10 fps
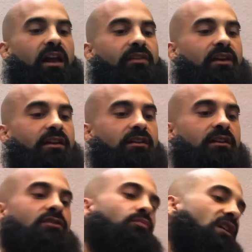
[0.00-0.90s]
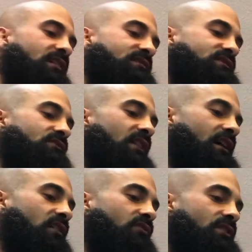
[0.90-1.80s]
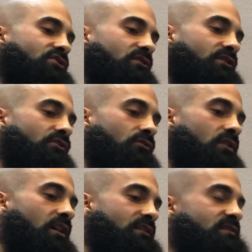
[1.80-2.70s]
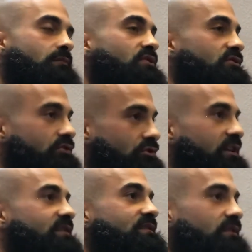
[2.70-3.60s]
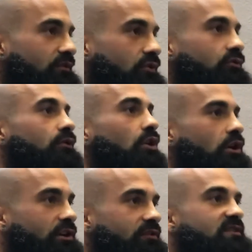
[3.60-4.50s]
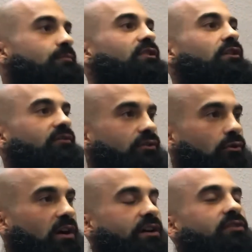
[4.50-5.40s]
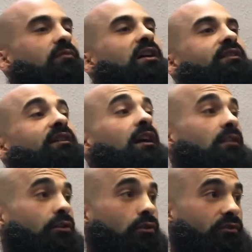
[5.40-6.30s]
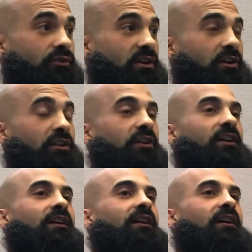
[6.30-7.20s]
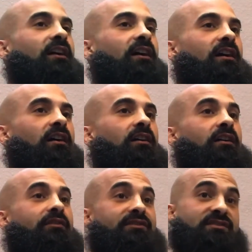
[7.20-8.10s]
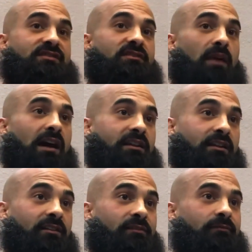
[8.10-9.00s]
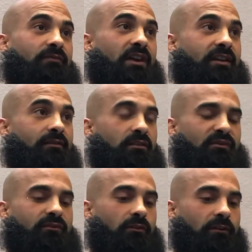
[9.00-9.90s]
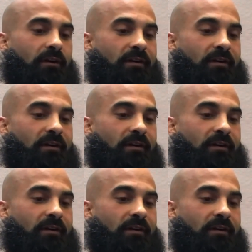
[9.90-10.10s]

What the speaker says: And then in the process of that, eventually you'll kind of slip into a trance. If you do it long enough, deep enough, you quiet your mind, let go of your tongue. And this is samadhi, the 8th limb of yoga.